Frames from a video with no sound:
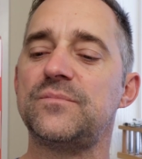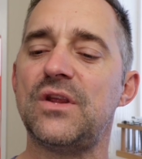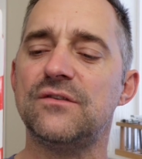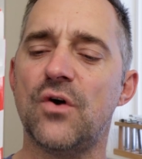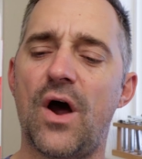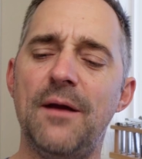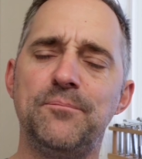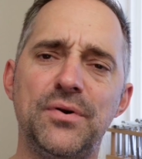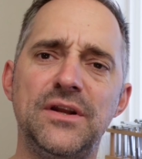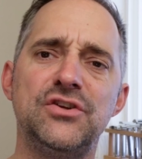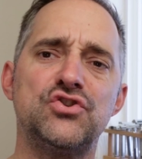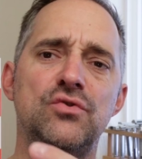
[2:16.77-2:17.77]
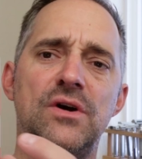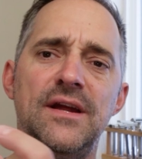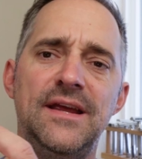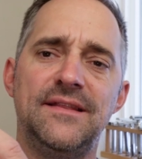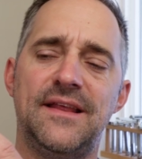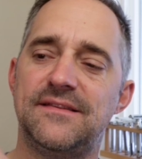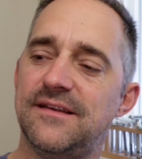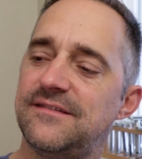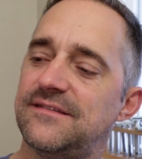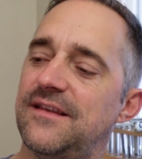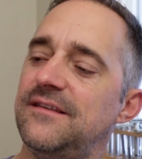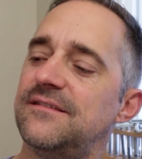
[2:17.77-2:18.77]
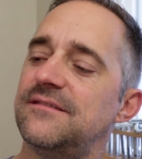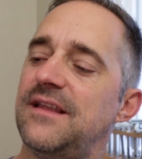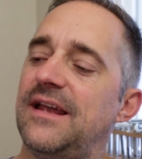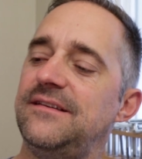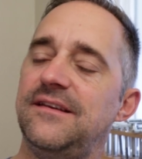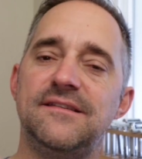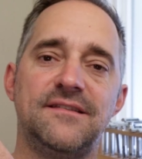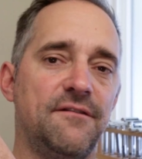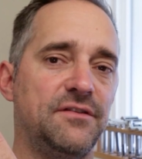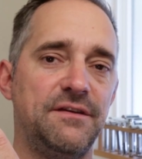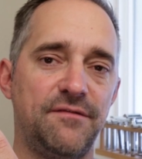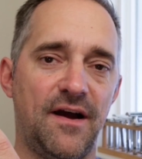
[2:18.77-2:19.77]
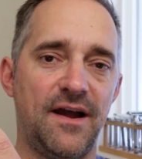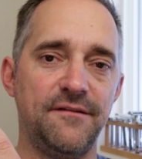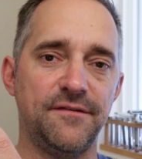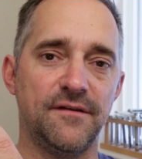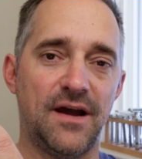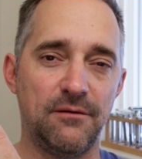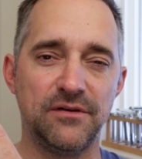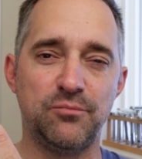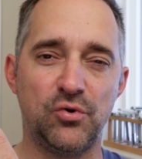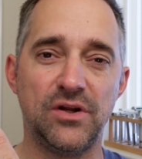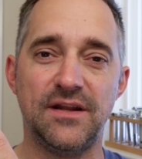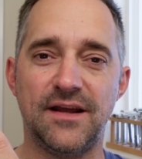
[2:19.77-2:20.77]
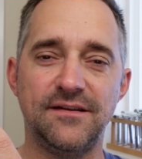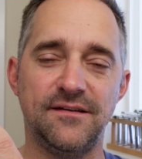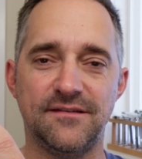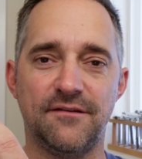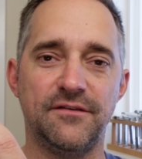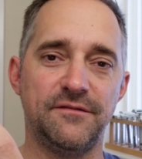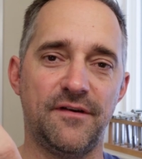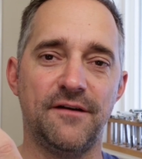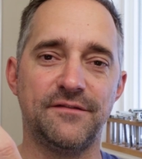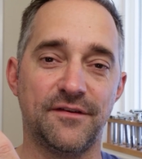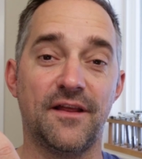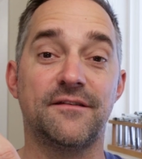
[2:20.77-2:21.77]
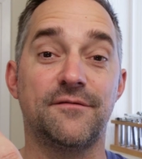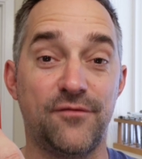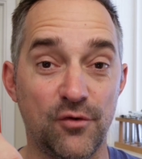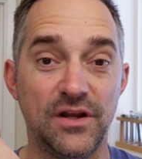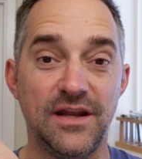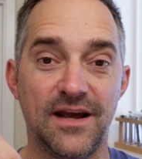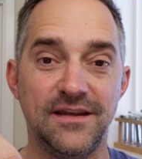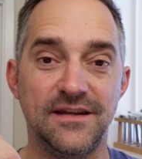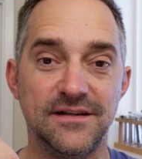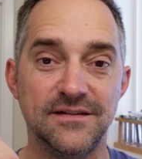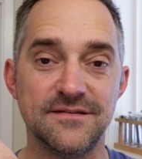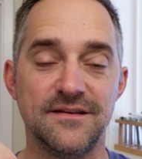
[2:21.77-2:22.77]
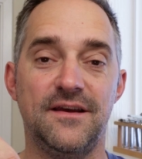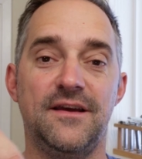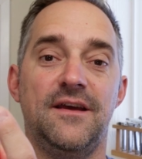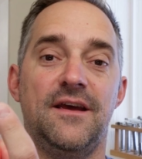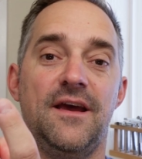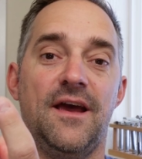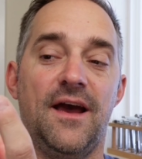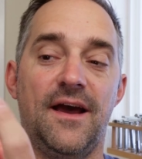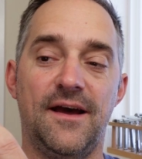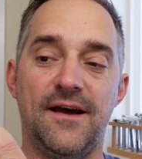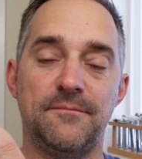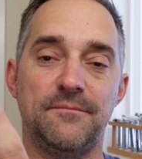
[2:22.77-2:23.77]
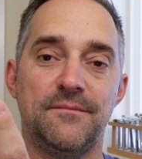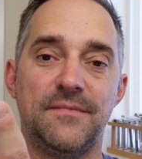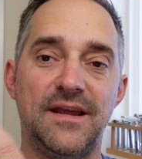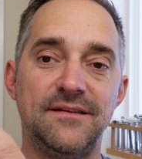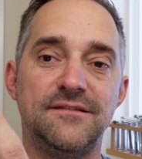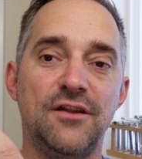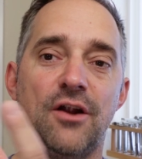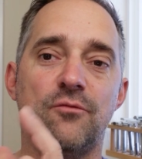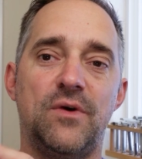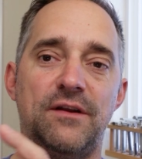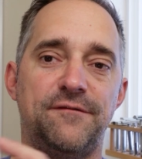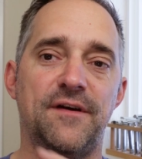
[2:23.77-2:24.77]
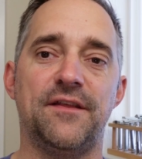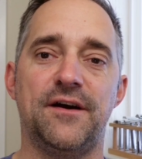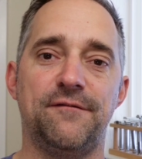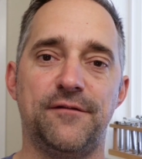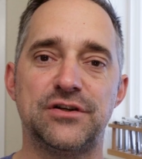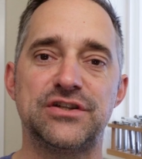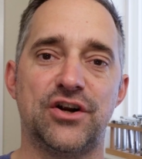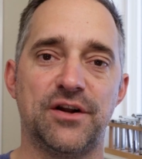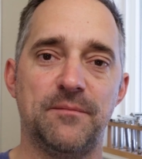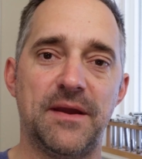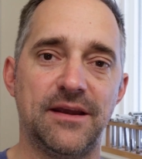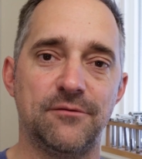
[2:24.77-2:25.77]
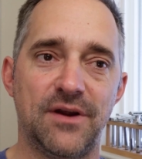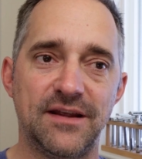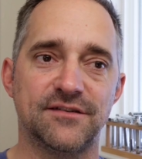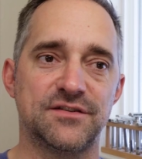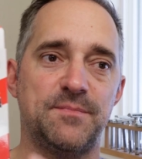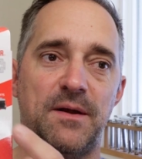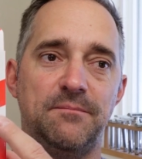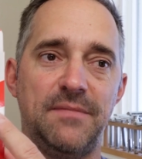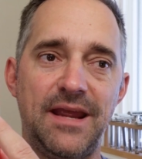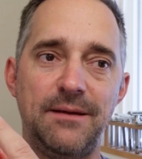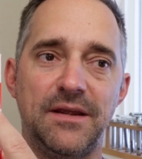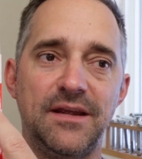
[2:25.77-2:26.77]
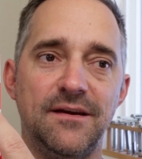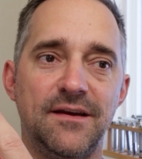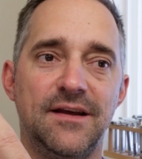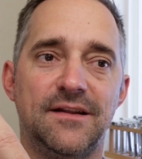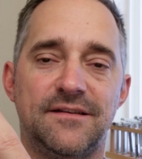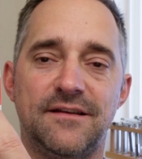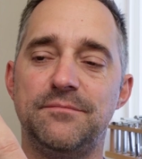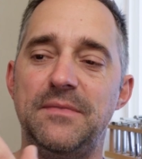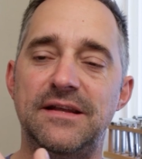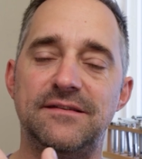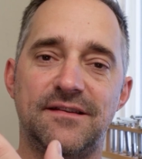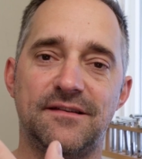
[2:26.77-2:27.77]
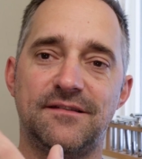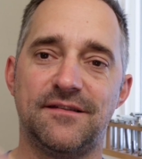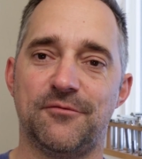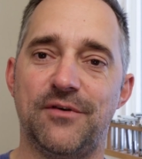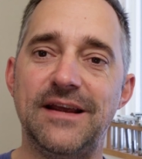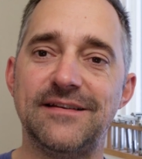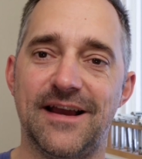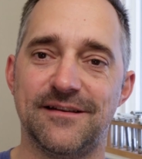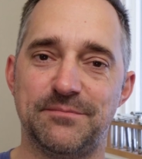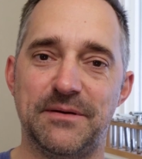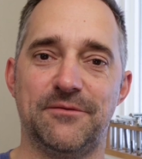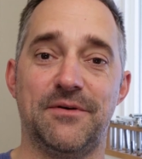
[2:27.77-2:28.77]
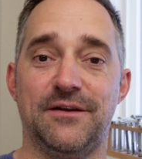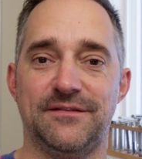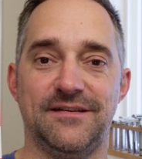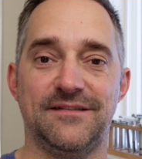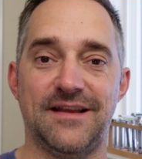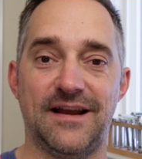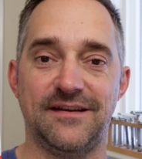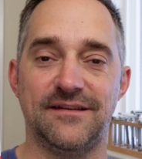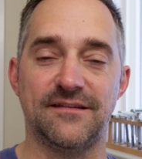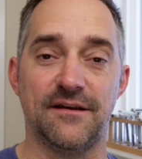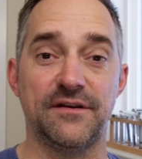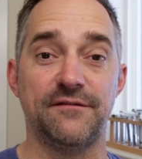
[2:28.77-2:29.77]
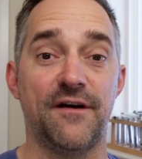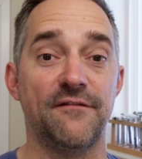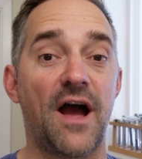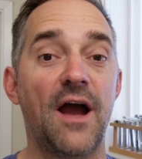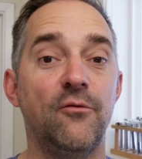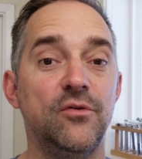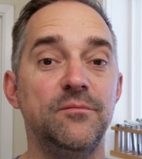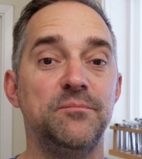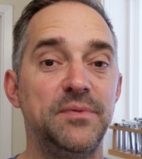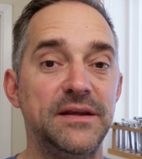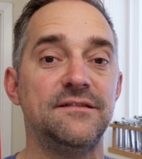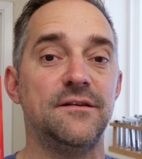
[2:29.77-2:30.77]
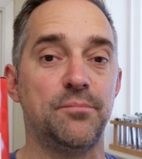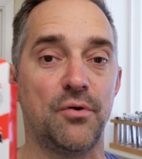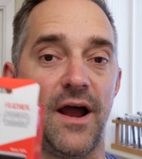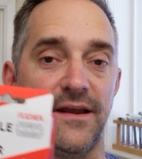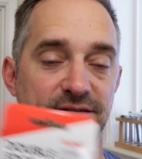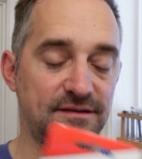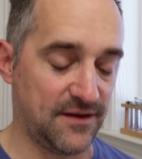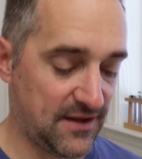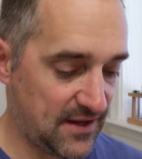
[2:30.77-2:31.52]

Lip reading: So I'm pretty sure that this since 1975, I was born in 1975, so that's 49 years, is not when Feather first started making razors. But maybe this means this razor has been around since 1975. I wouldn't be surprised.